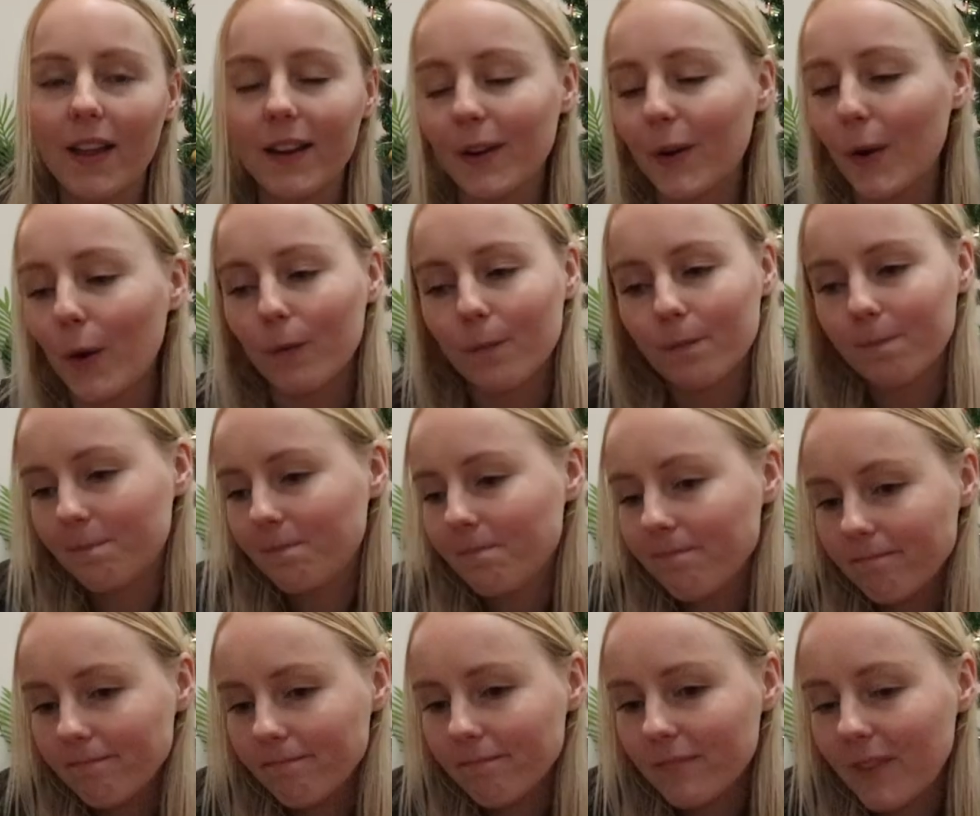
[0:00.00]
And you know,
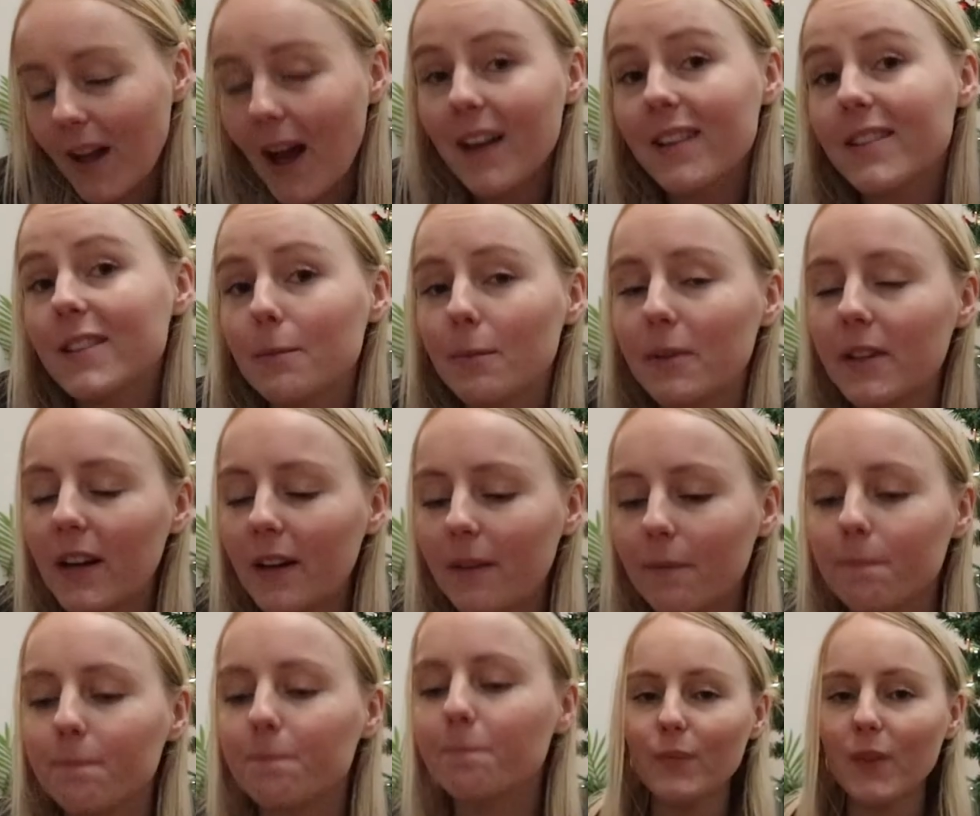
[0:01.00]
has to be done.
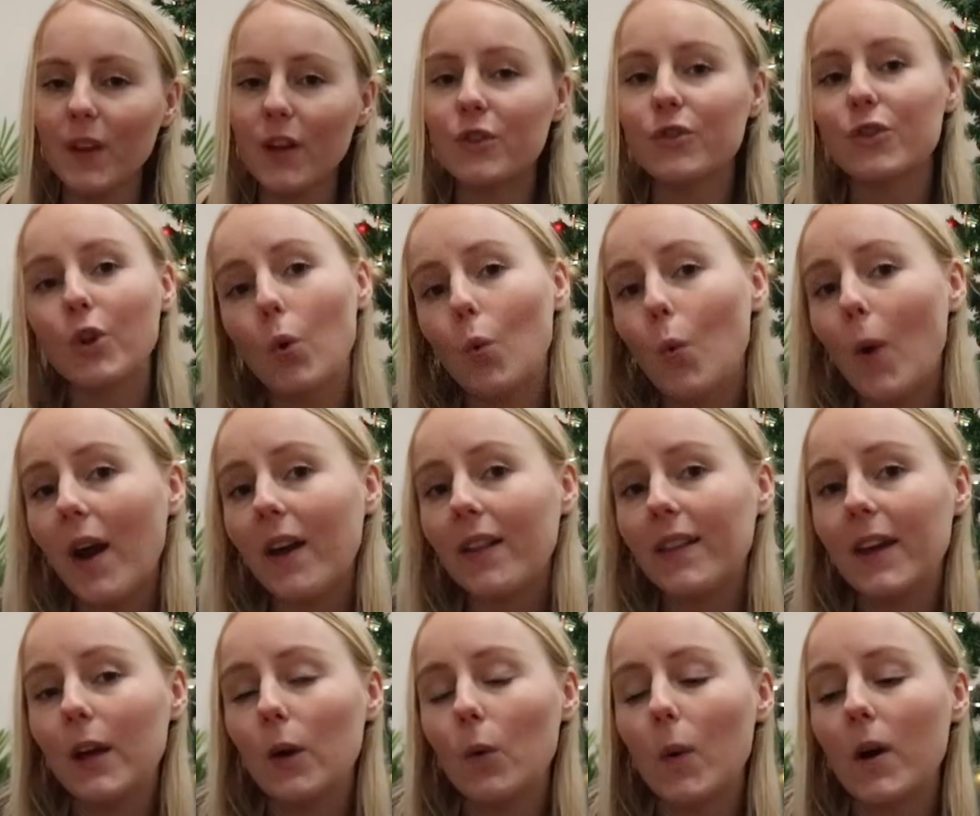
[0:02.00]
So while
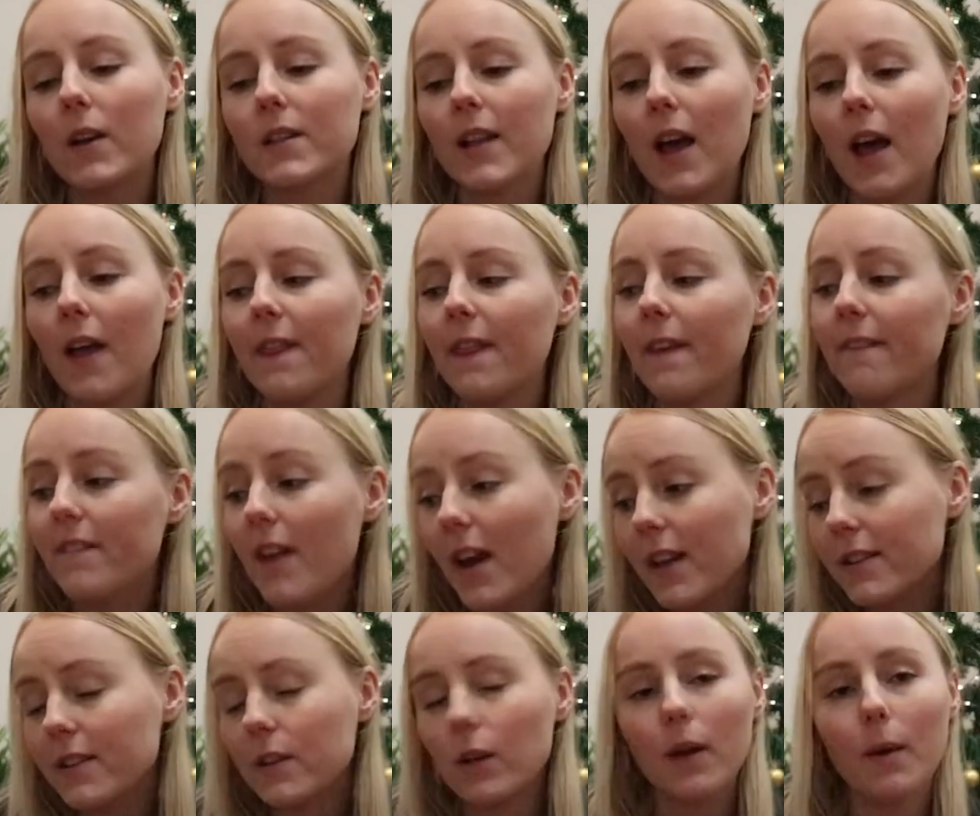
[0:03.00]
he was at the
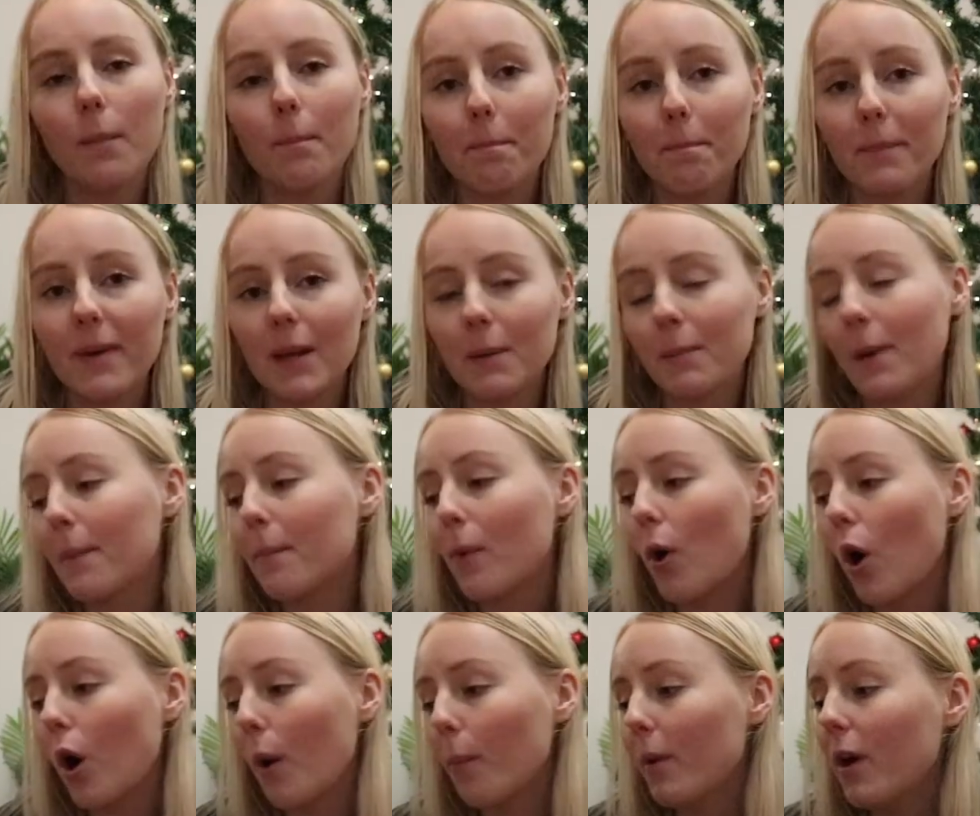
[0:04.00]
vet, and me and my
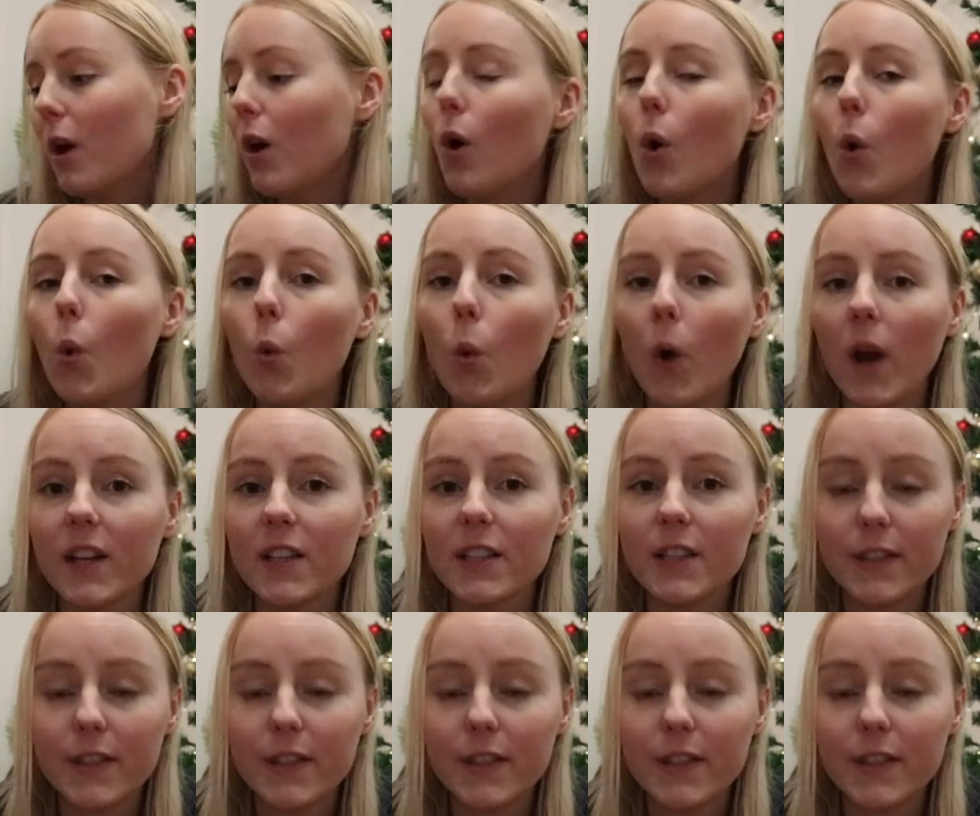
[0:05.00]
mom went